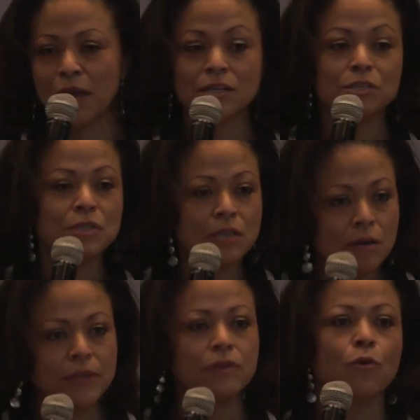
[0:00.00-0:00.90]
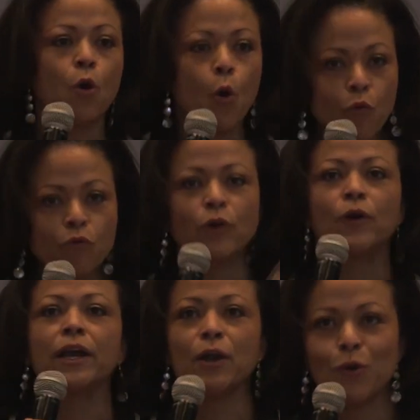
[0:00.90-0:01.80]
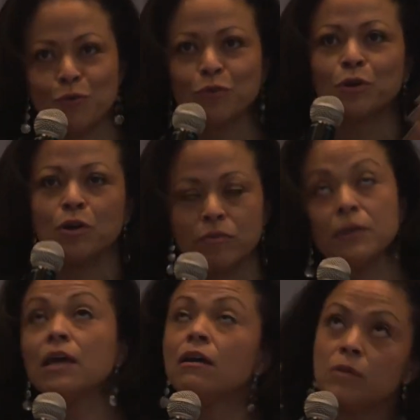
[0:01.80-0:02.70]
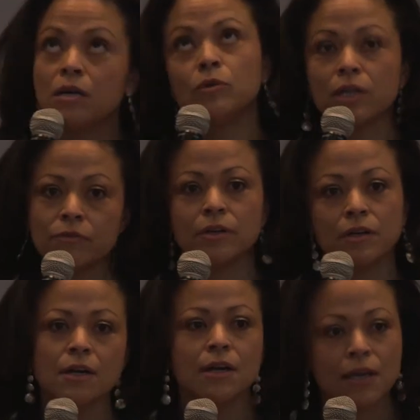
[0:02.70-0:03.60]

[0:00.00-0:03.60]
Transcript: And she would tell me this over and over and over. Yeah, Mom, whatever.